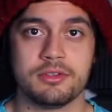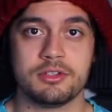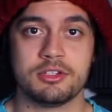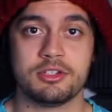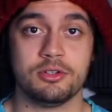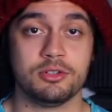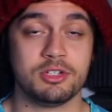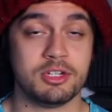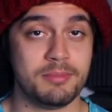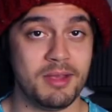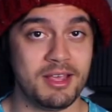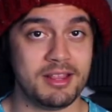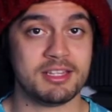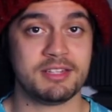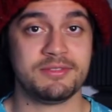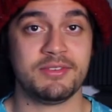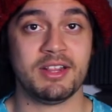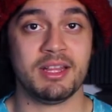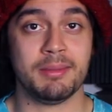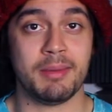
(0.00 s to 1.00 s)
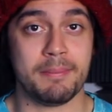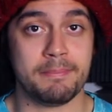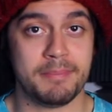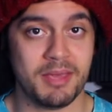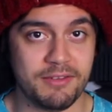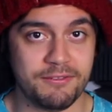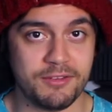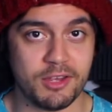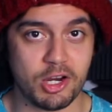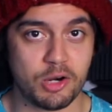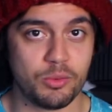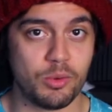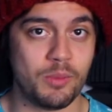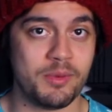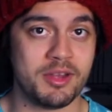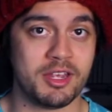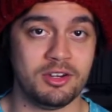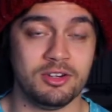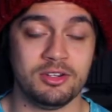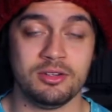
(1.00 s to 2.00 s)
So to make this fill a bit beefier, what
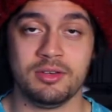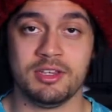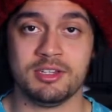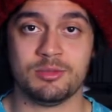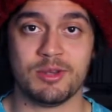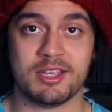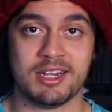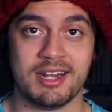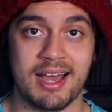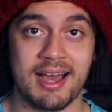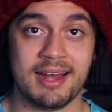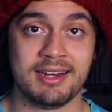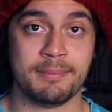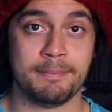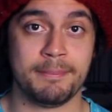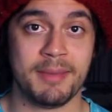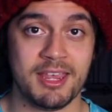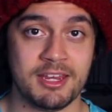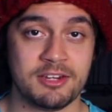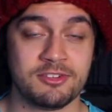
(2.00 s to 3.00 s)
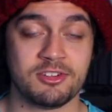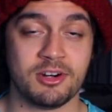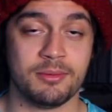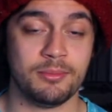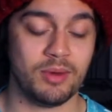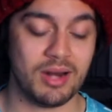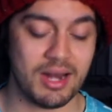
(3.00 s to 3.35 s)
we can do is we can add a bass drum